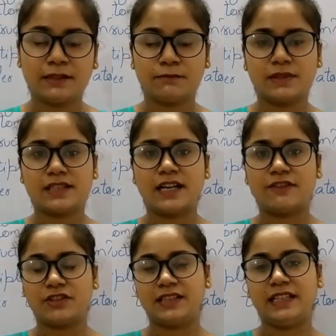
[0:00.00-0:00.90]
but
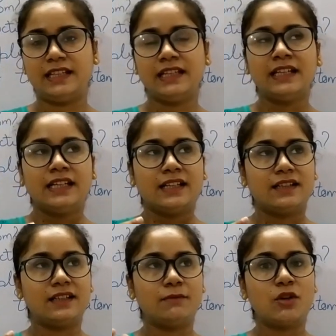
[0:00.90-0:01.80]
after the
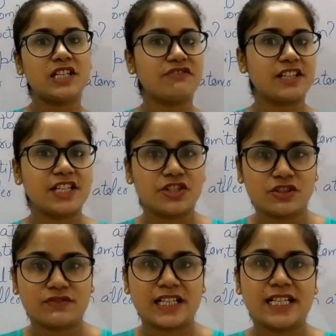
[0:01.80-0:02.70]
modification
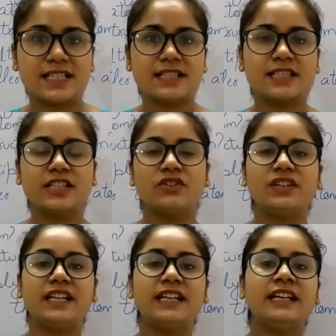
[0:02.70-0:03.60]
of Dalton's
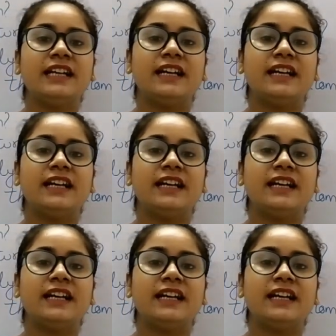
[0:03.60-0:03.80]
theory